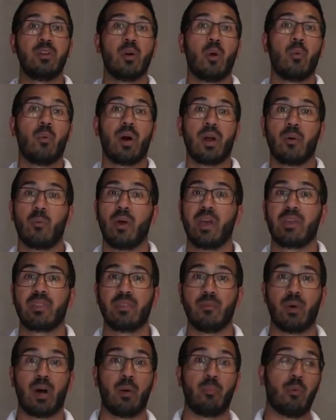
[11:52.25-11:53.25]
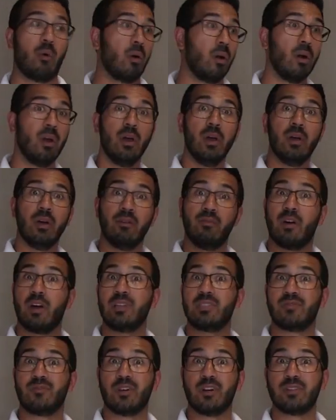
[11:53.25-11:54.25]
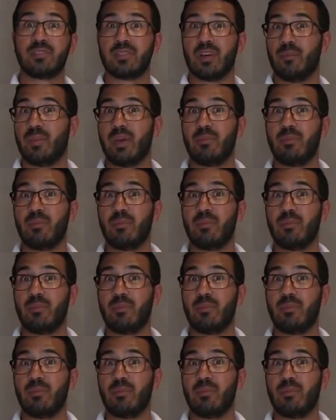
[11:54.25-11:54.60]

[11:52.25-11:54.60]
You don't want to wake them up or vice versa.